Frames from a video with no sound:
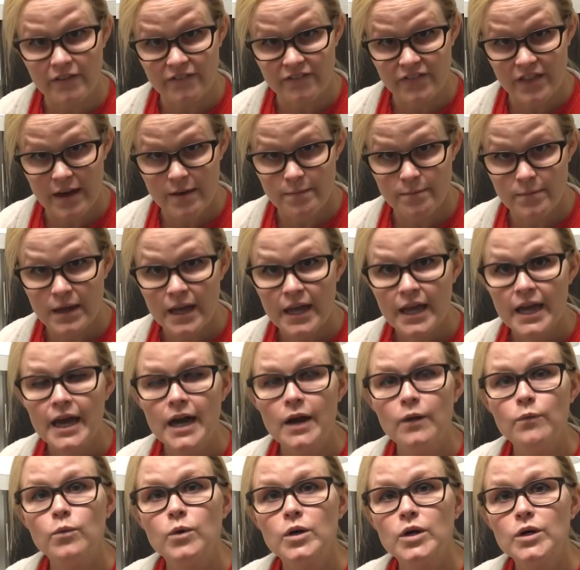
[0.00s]
of them,
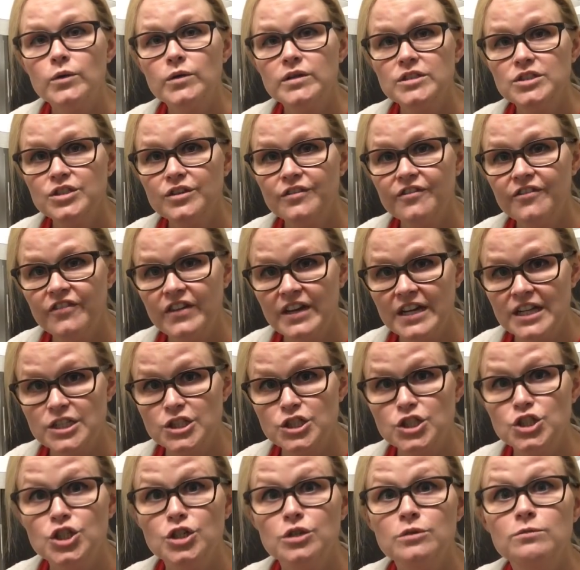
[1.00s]
and we're going to
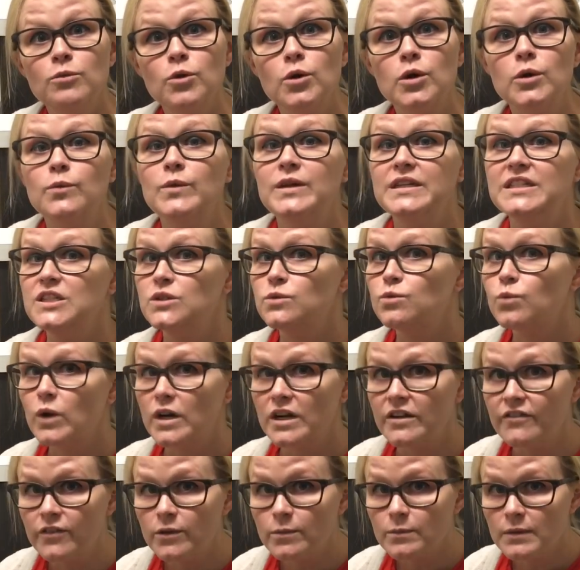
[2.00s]
fix two more. We did
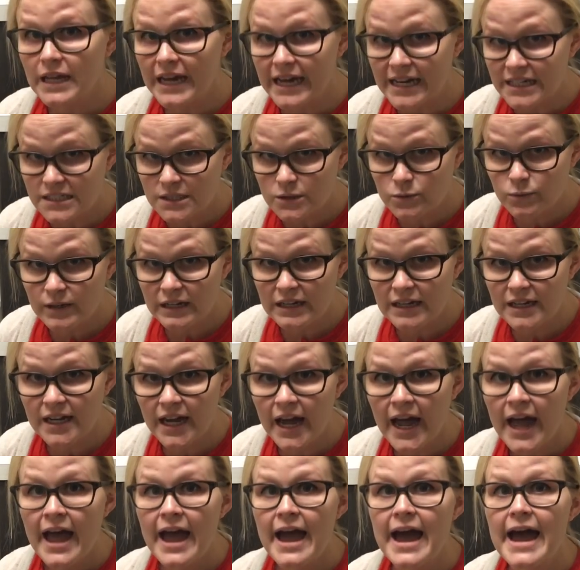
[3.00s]
one of them last week,
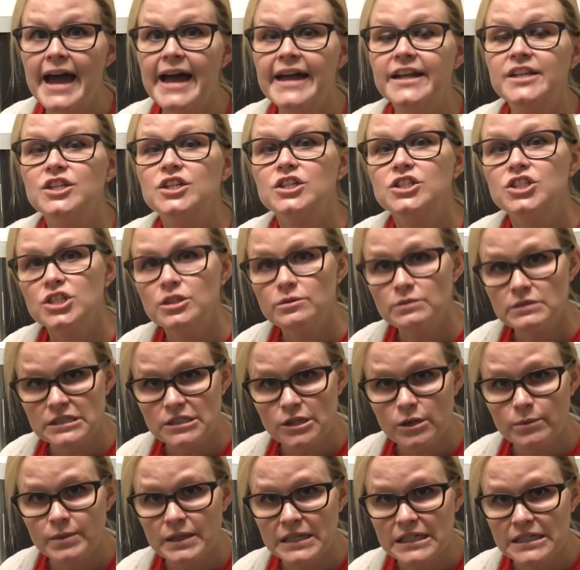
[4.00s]
and she was
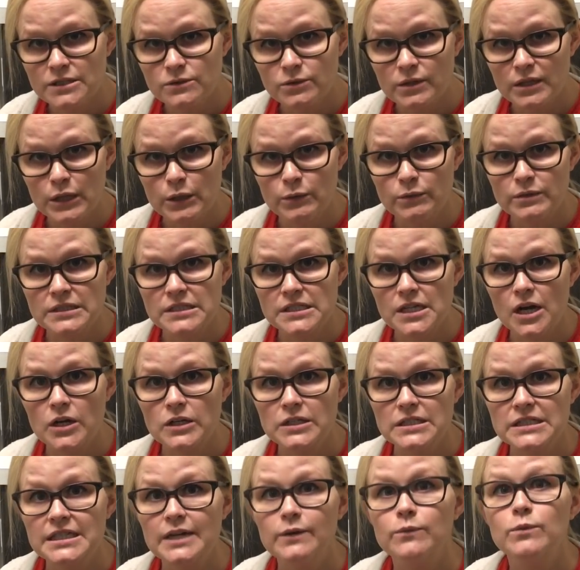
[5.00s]
so pleased with the
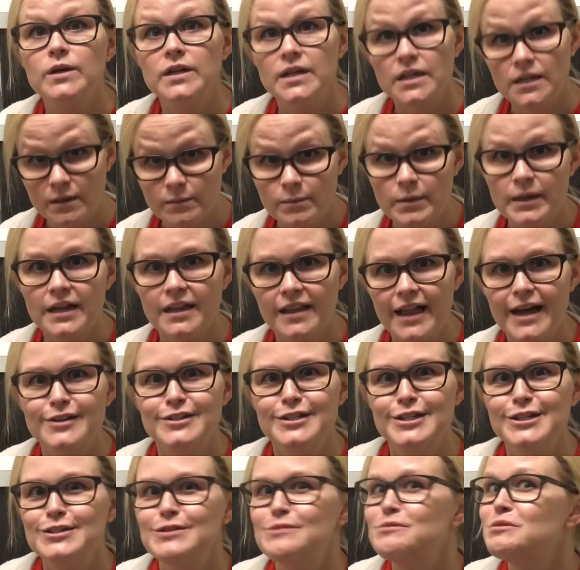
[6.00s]
results that we're going to be
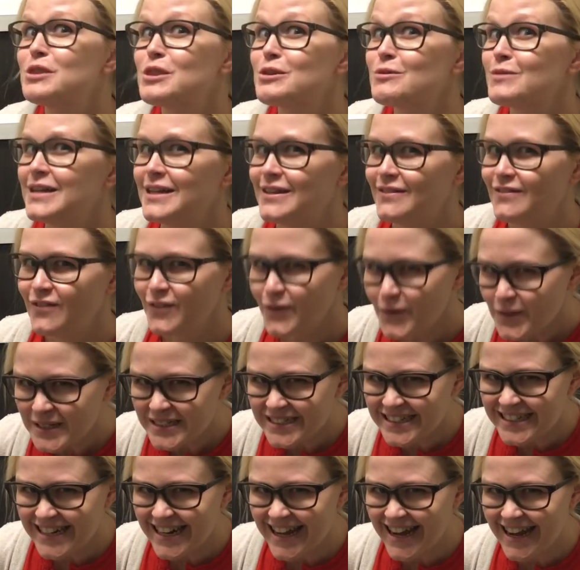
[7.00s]
allowed to do three and
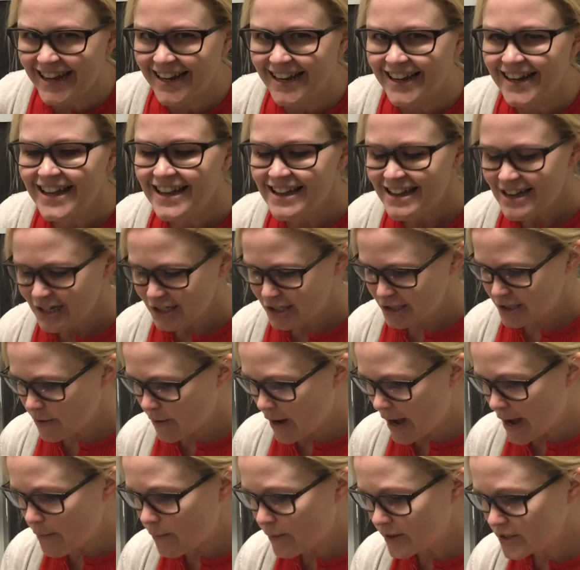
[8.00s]
four today. So
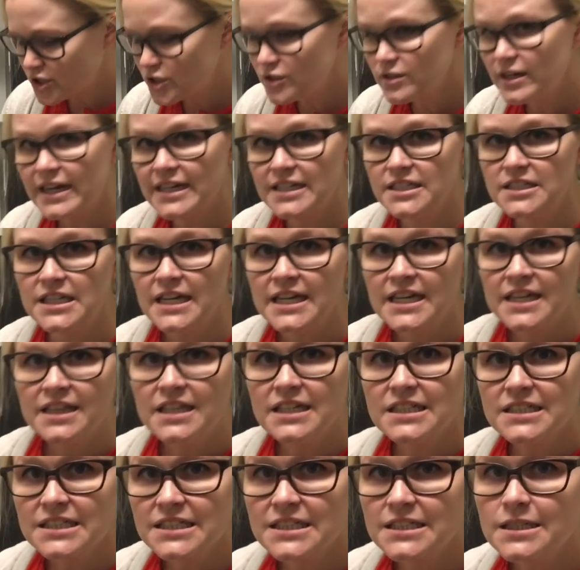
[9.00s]
I want you guys,
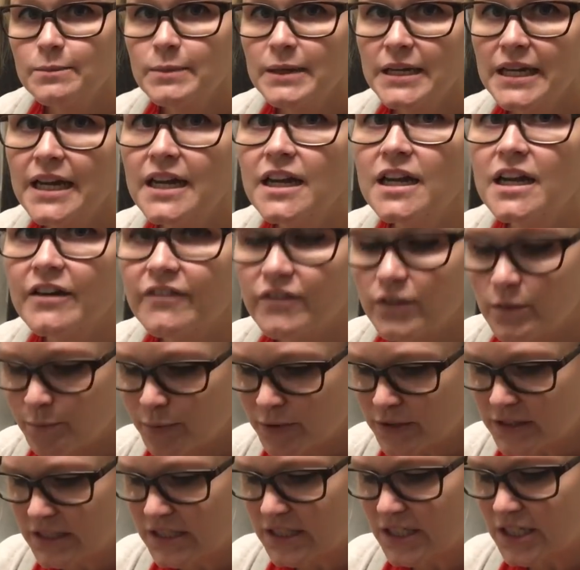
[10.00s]
this is the beginning of the
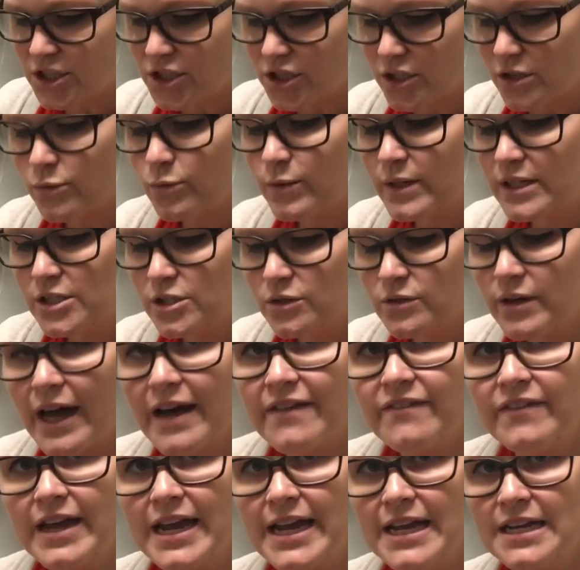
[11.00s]
procedure. We do
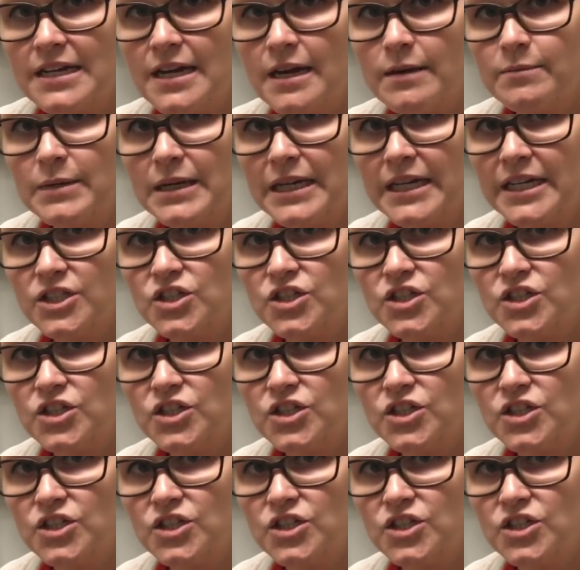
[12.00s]
have a numbing